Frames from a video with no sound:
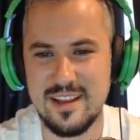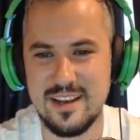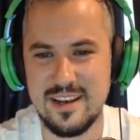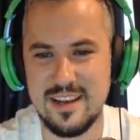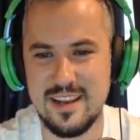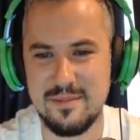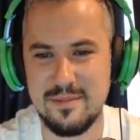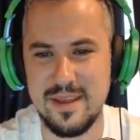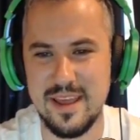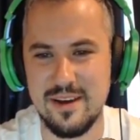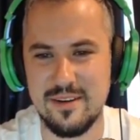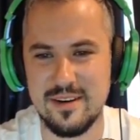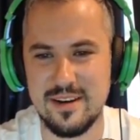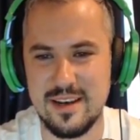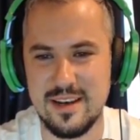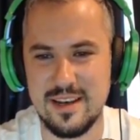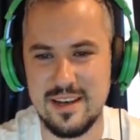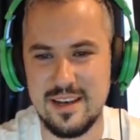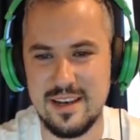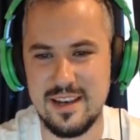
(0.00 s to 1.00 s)
Let me out.
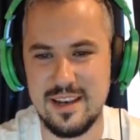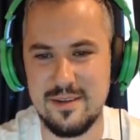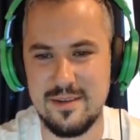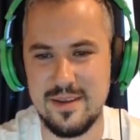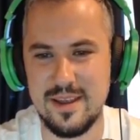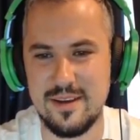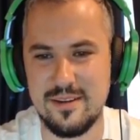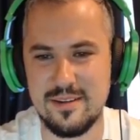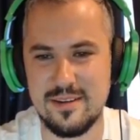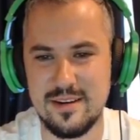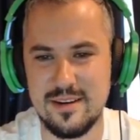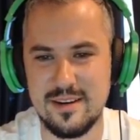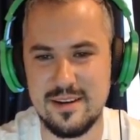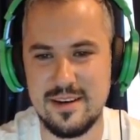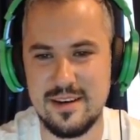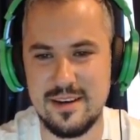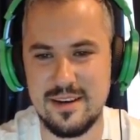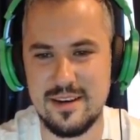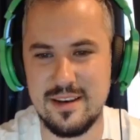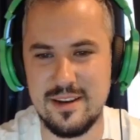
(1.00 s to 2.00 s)
Let me out.
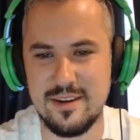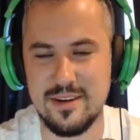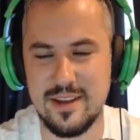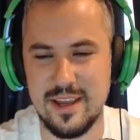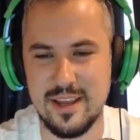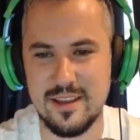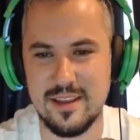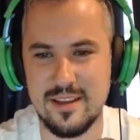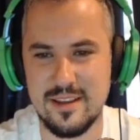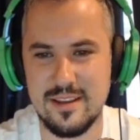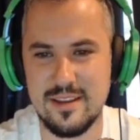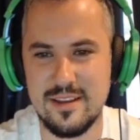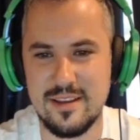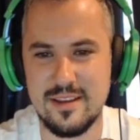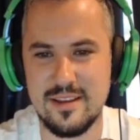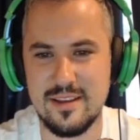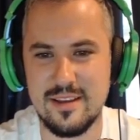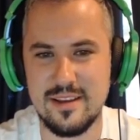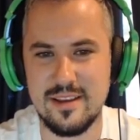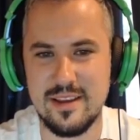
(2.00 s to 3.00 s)
Okay.
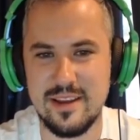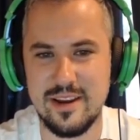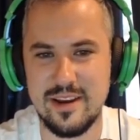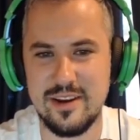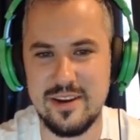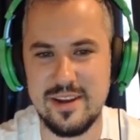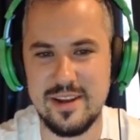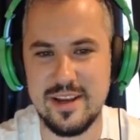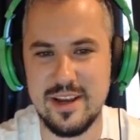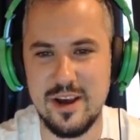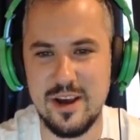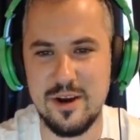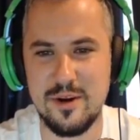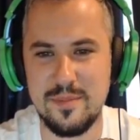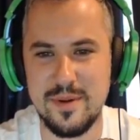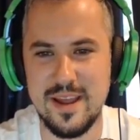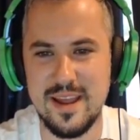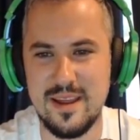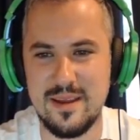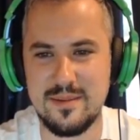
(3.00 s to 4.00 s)
Here you go,
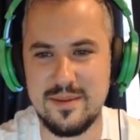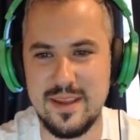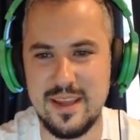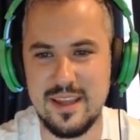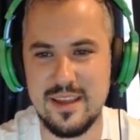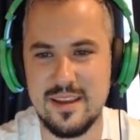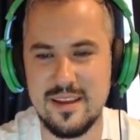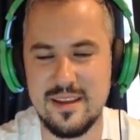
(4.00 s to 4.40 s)
baby.